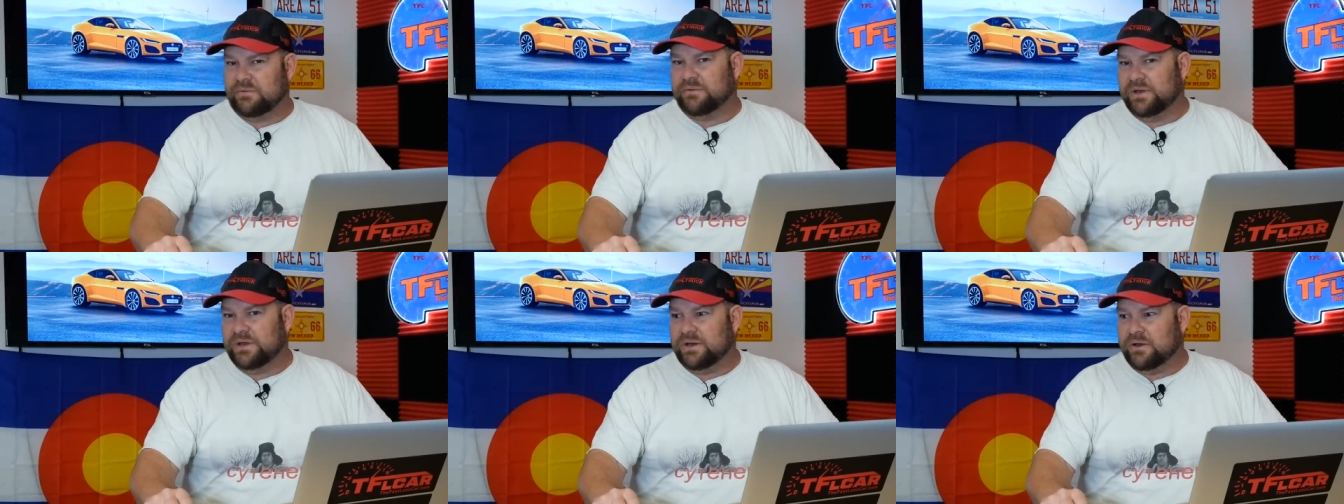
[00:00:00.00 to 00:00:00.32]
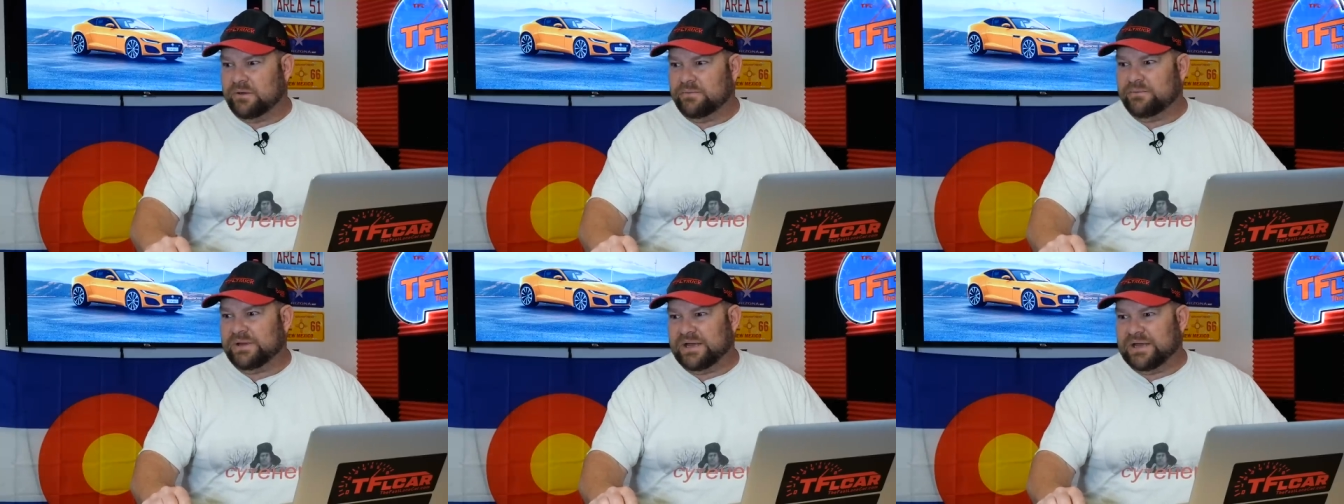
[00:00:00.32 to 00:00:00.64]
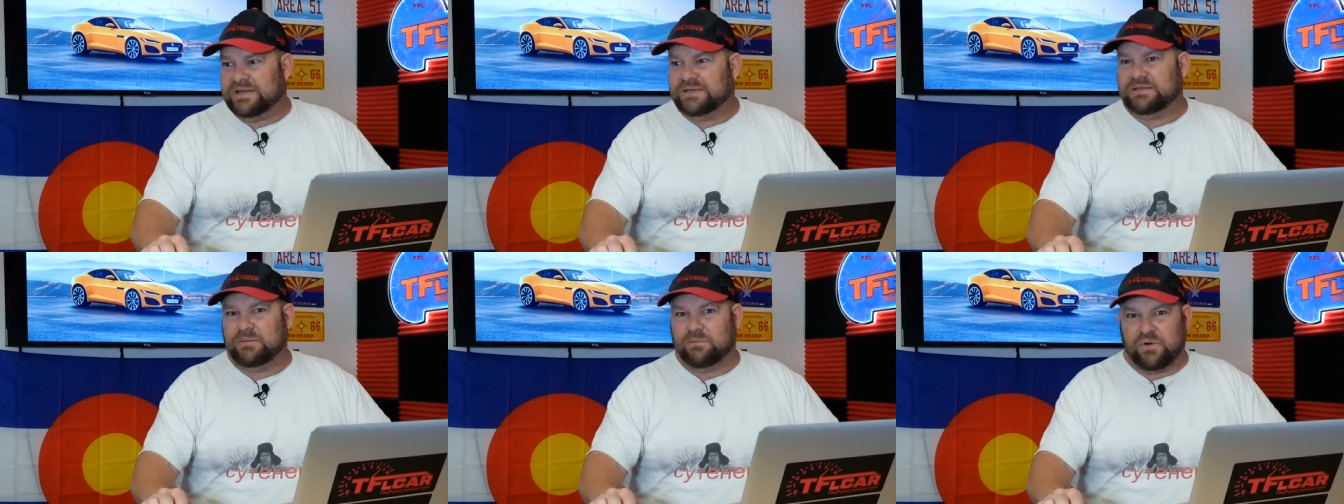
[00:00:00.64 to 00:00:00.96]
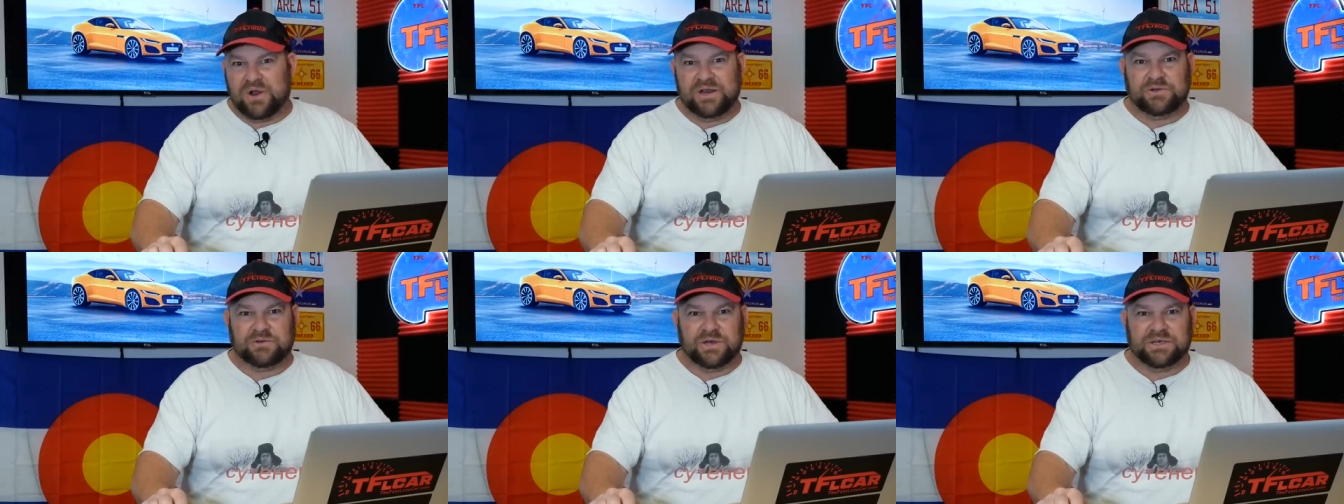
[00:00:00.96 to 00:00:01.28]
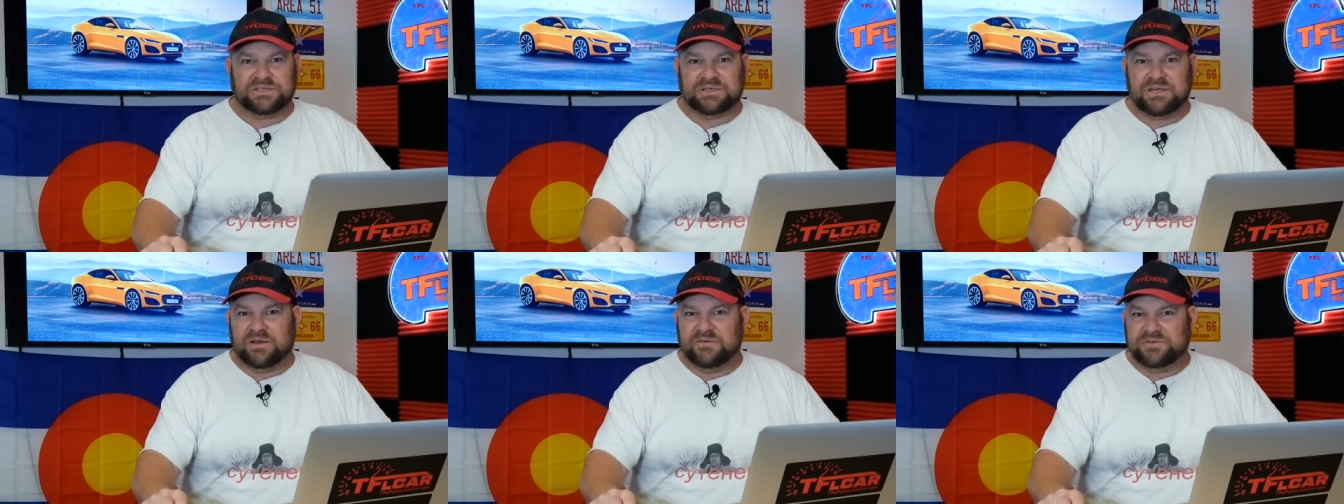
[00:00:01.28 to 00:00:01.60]
you know, in the brain
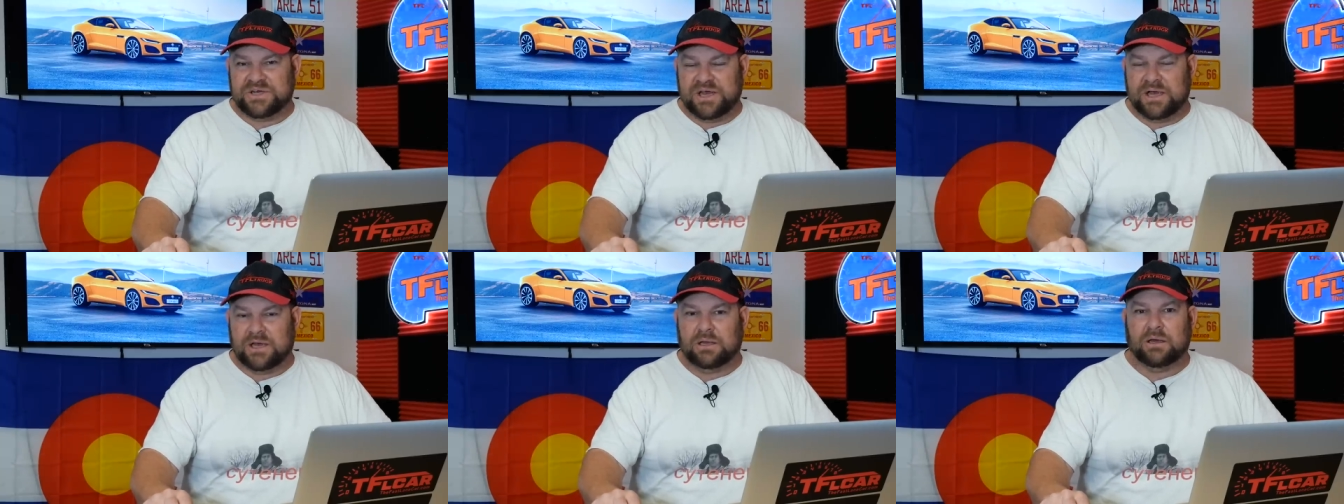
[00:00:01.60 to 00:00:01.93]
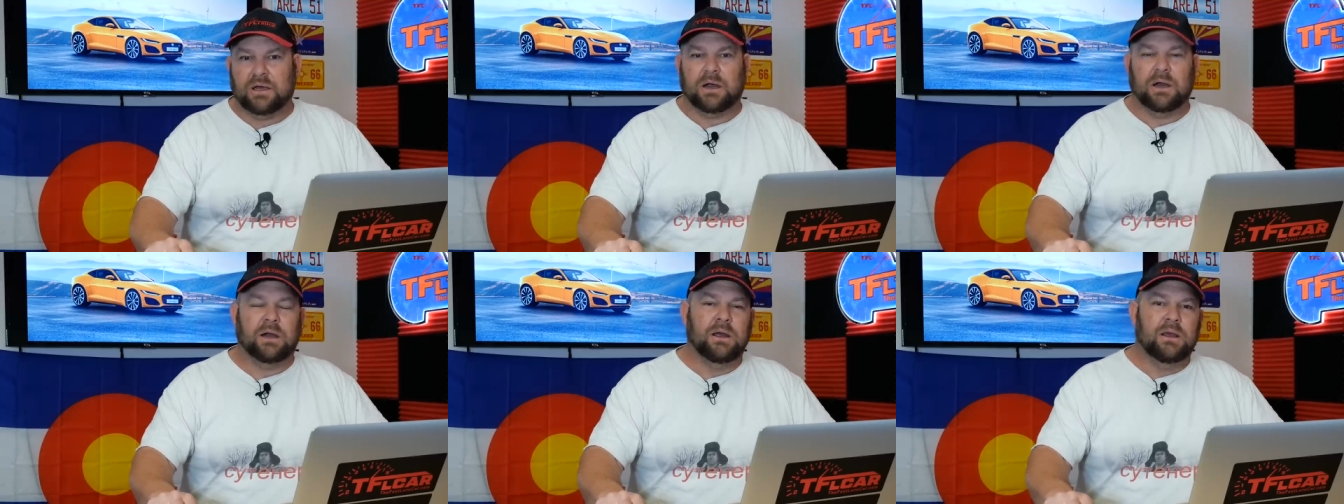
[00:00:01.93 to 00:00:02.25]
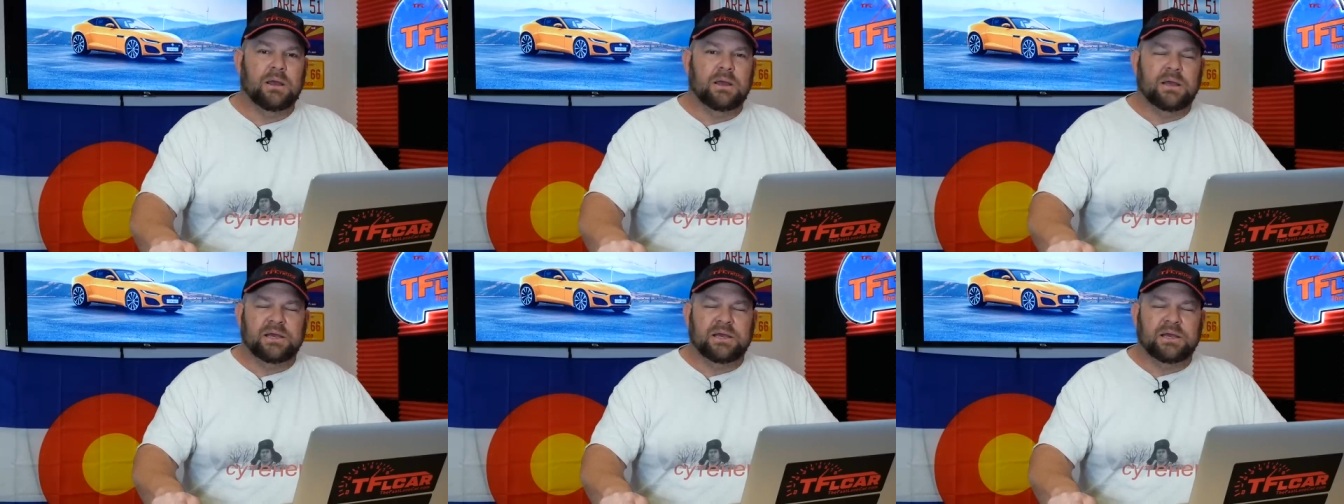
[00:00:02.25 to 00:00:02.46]
trust of JLR,